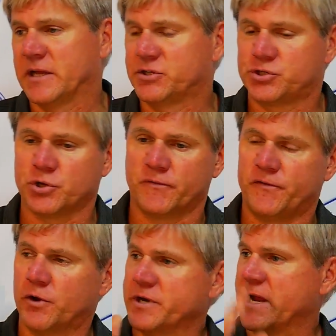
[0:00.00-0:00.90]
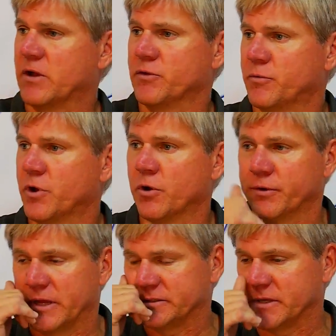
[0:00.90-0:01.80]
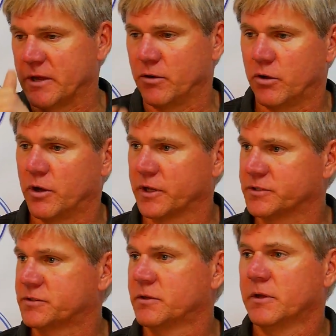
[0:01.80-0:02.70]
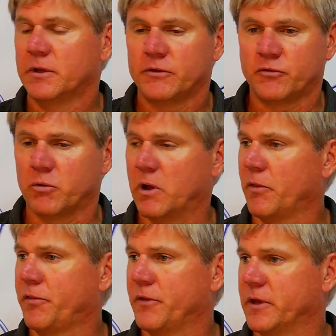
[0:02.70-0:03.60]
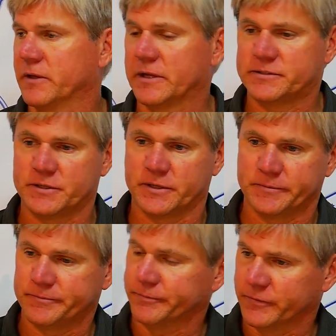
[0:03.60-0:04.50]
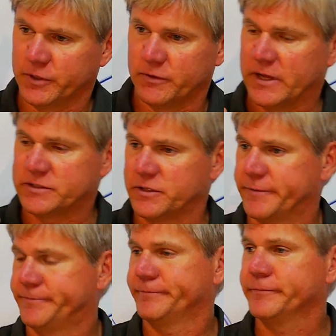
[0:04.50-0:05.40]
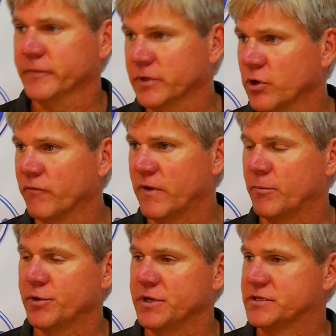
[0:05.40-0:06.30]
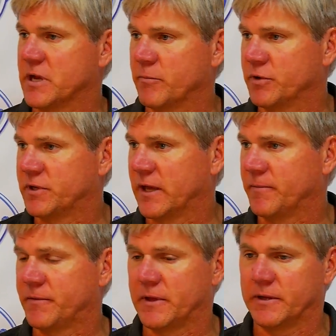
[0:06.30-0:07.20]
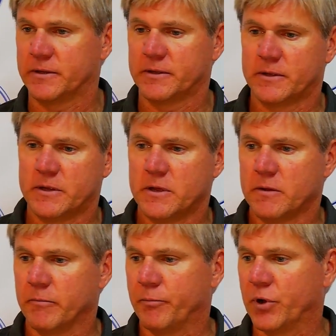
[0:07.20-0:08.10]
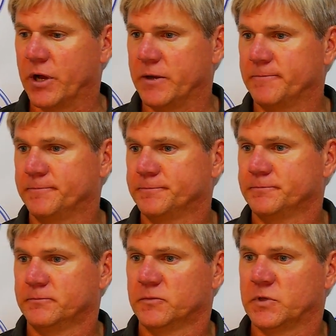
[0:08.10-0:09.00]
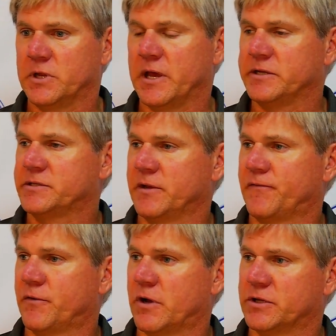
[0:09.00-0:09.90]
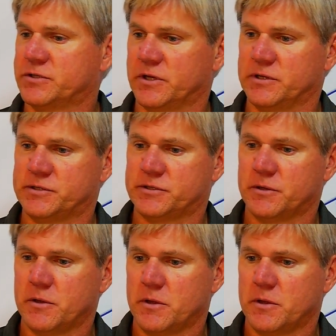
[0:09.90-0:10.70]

that's so far down the road. That's not an August 12th thing. That's a November, December type thing. But the nice thing for us is